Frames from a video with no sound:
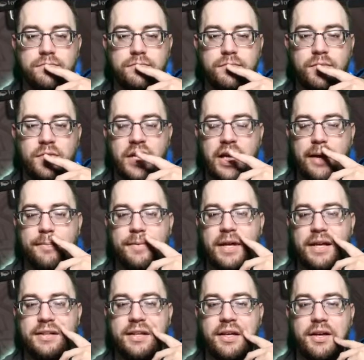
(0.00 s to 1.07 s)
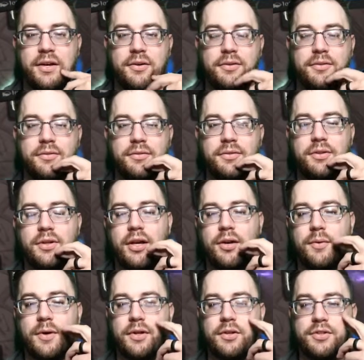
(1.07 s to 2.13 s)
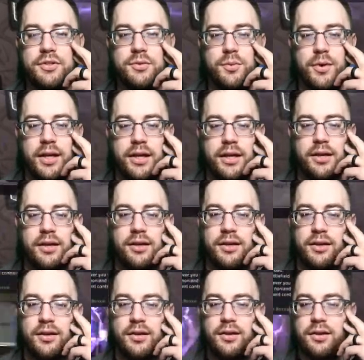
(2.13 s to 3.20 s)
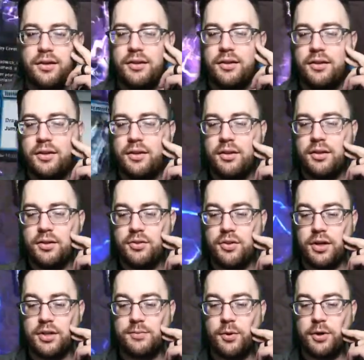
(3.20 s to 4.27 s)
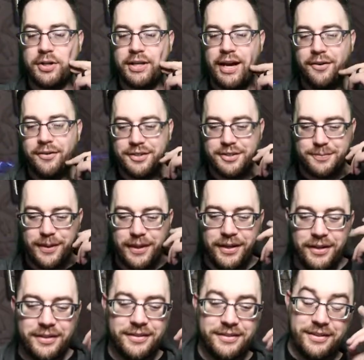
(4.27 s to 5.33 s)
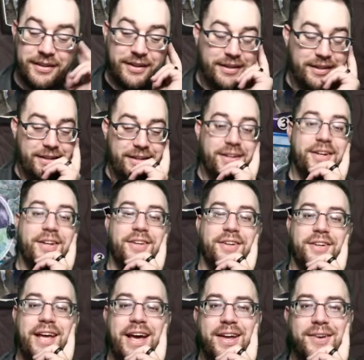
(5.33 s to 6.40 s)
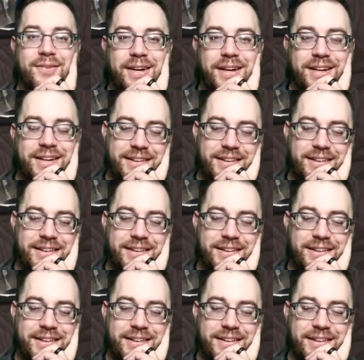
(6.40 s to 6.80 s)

Tap that down. I don't want you to swing. Draws more counter spells. Another Gadwick.